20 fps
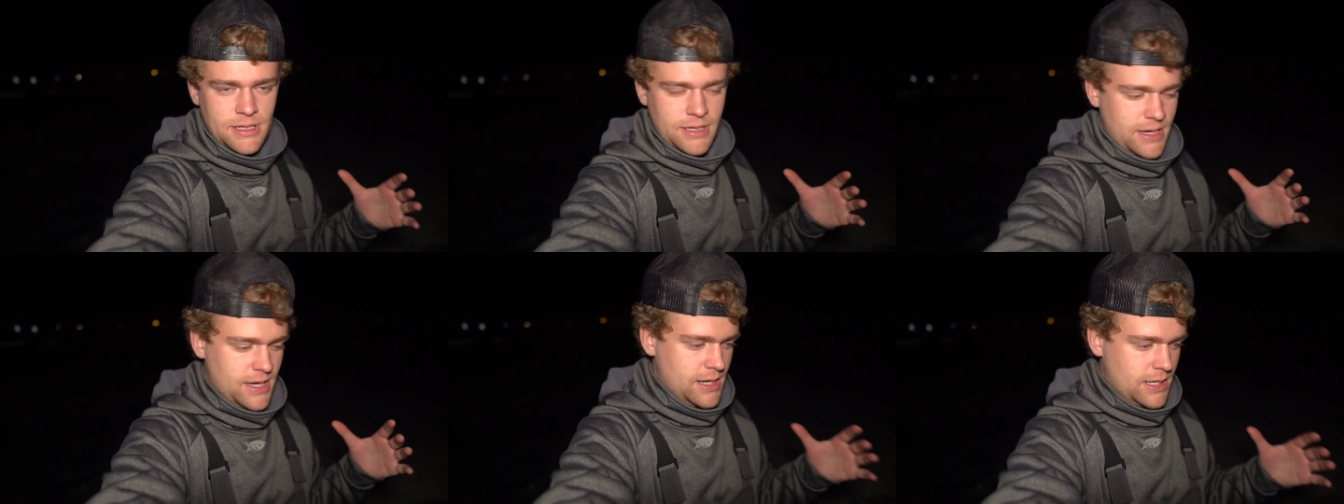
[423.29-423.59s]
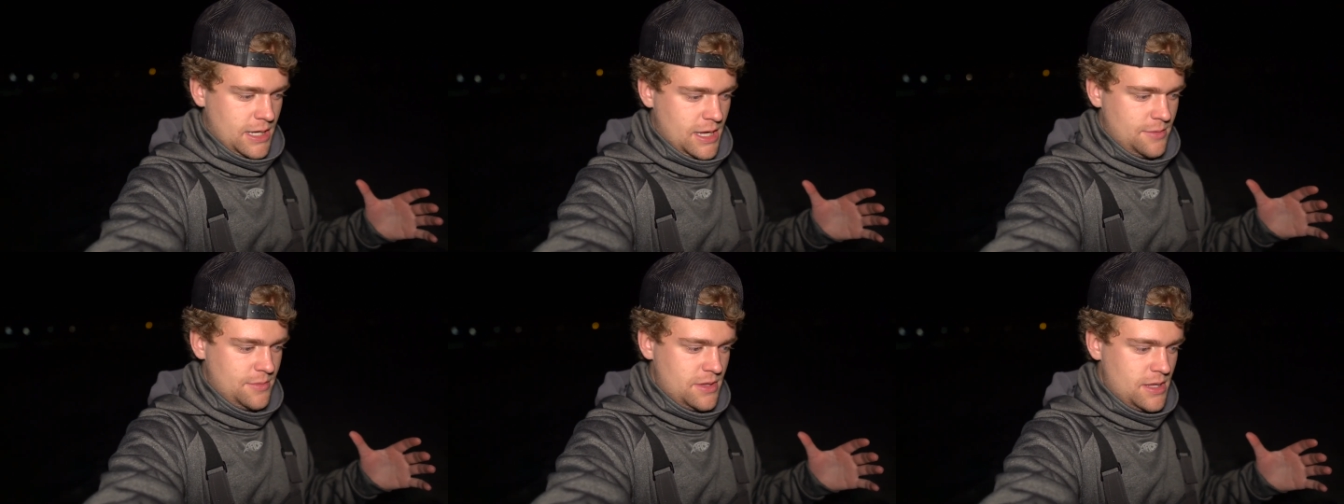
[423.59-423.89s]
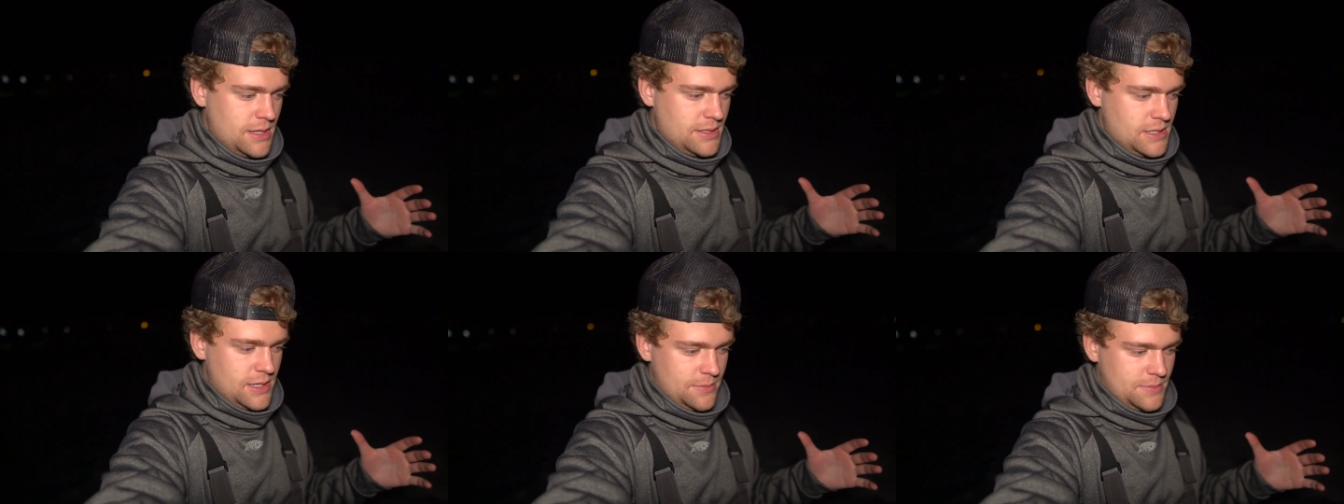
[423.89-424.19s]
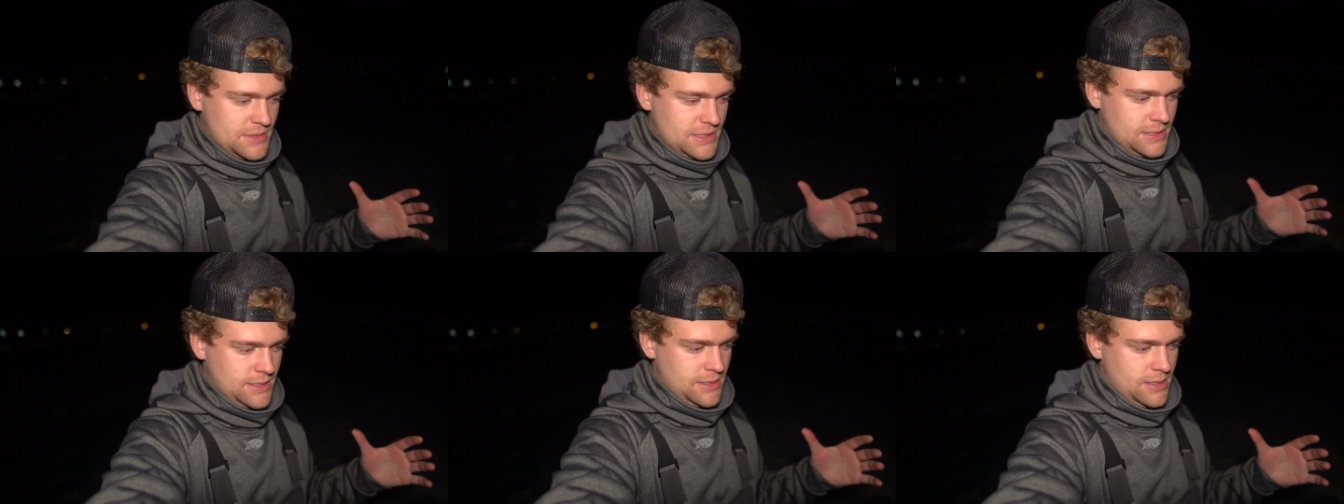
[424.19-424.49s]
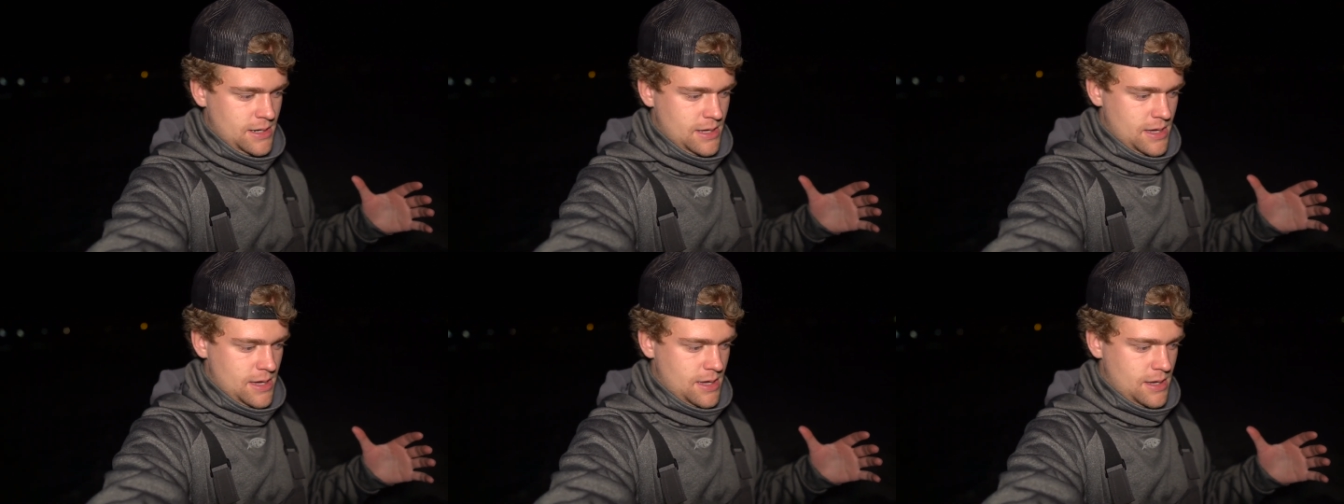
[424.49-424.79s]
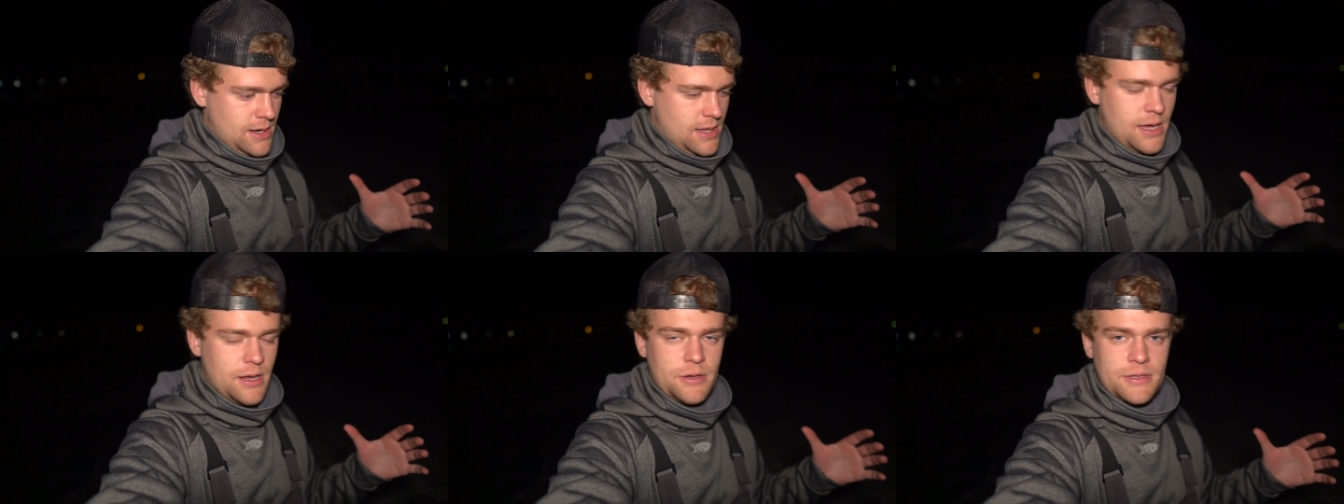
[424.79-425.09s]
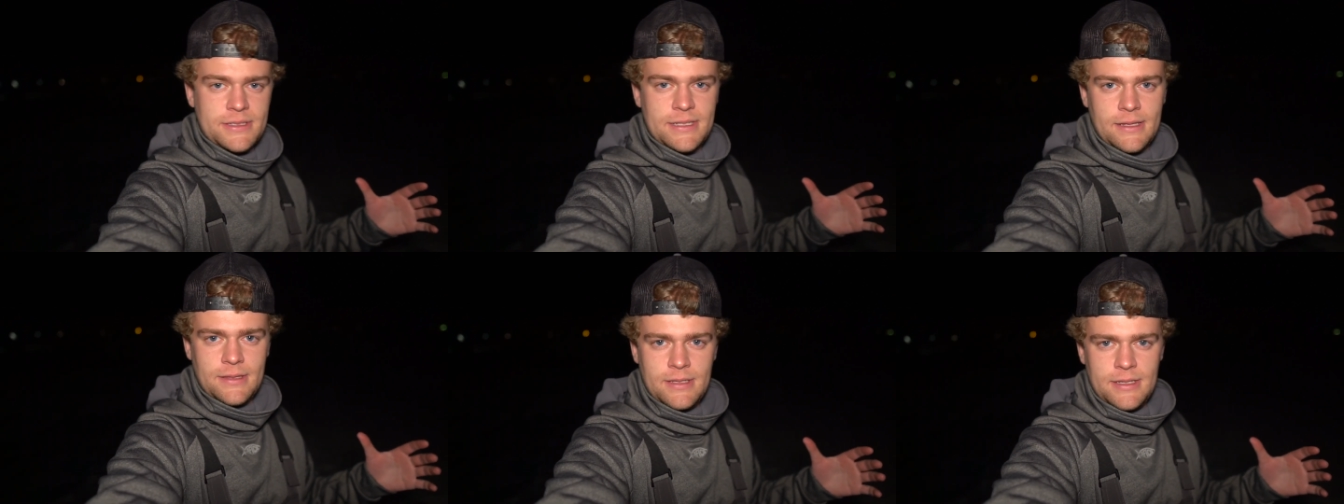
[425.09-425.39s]
He kind of gave me the tips on, on how
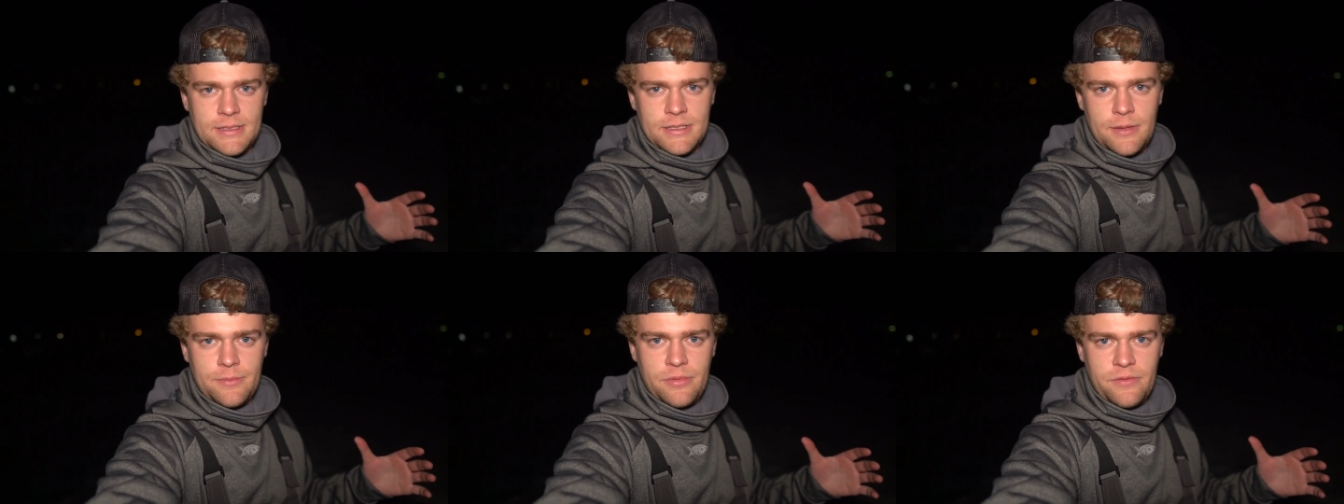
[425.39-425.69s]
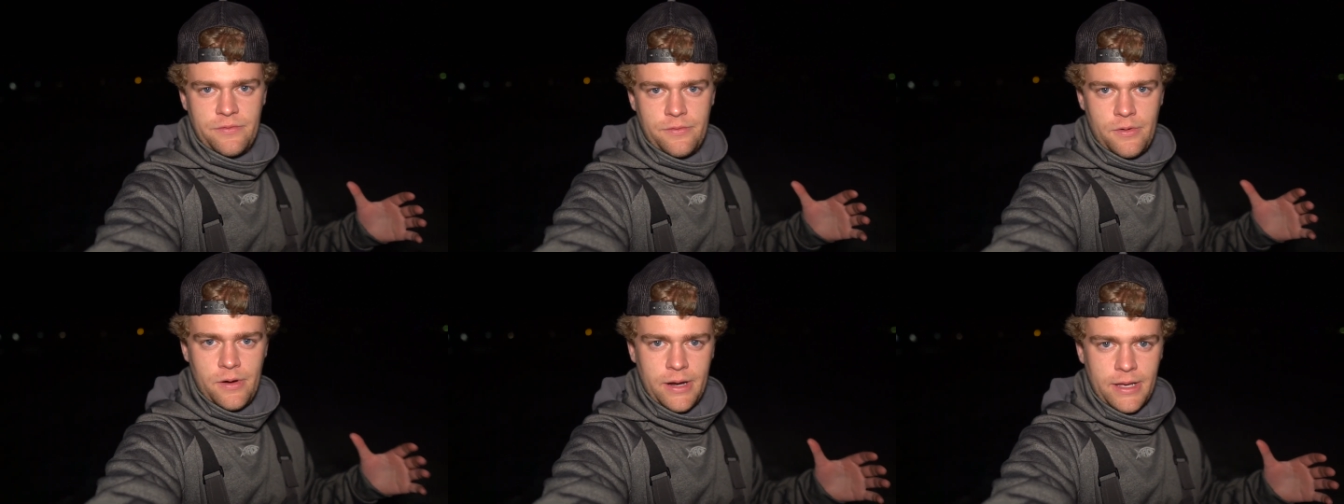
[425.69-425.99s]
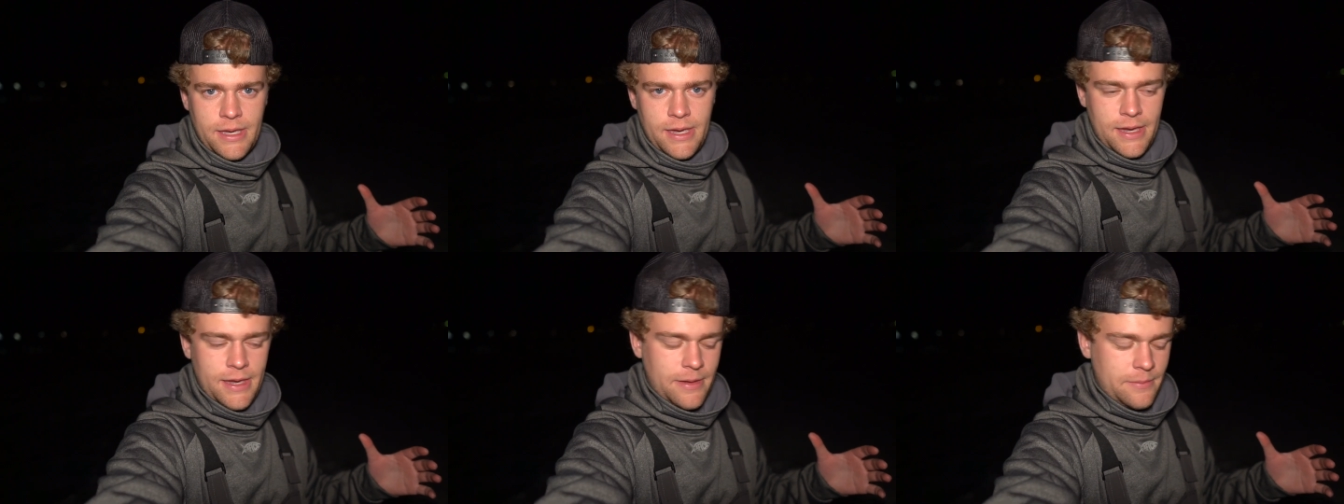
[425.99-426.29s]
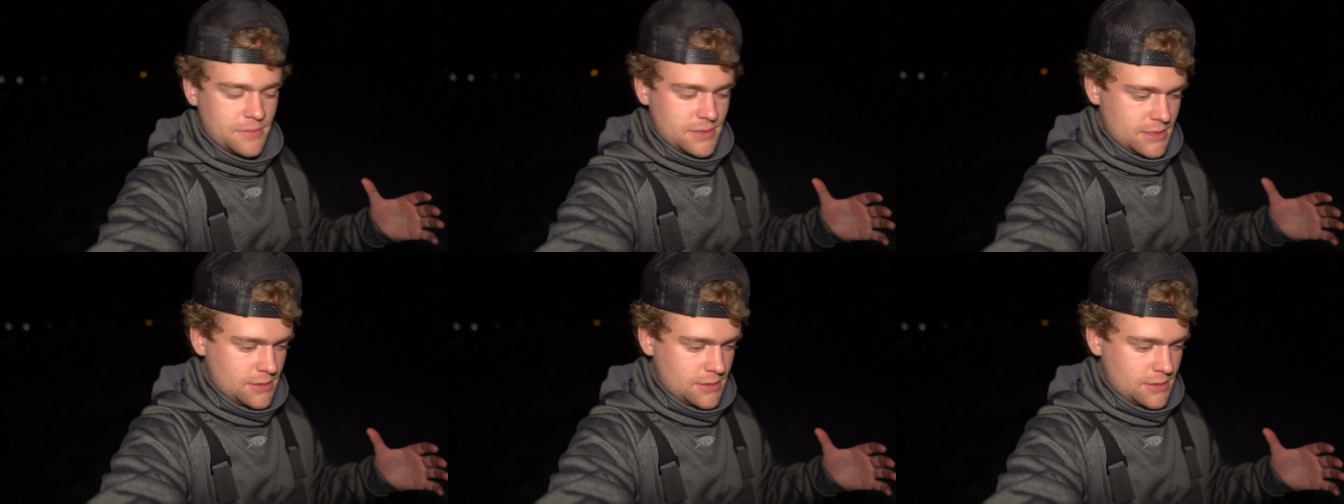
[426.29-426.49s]
to set these up before I came,